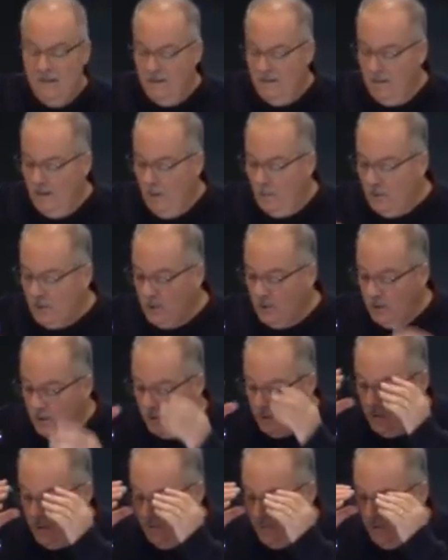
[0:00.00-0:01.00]
Hope it's your
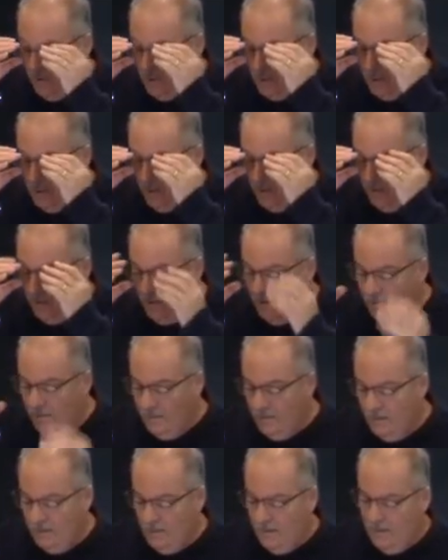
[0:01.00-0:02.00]
go-to verse too.
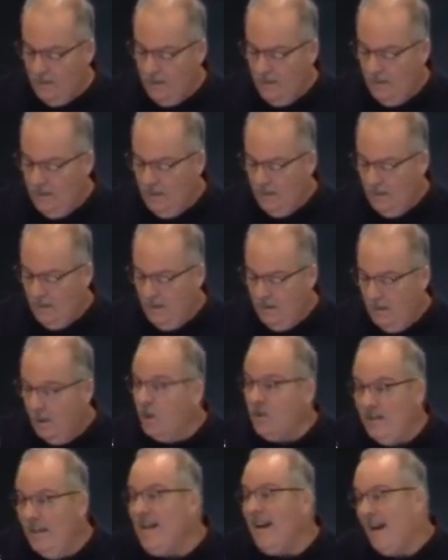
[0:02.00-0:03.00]

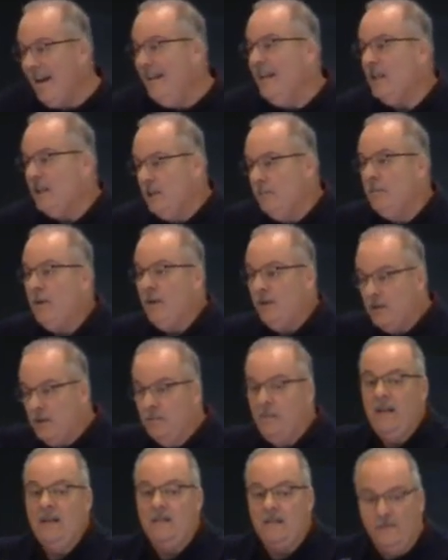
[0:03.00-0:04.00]
Because then I can experience the
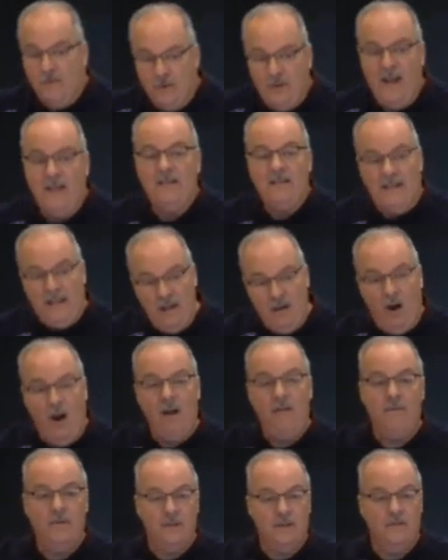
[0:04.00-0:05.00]
peace of Christ that he
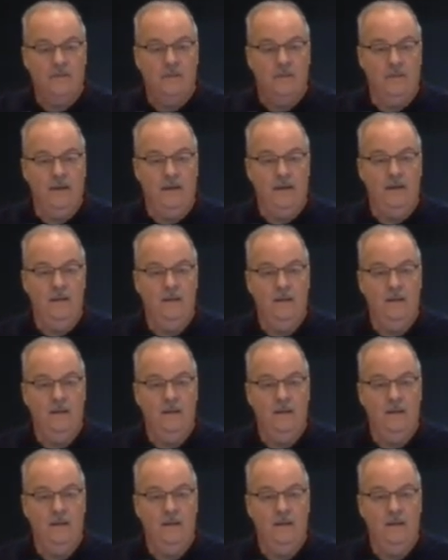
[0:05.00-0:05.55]
offers for me.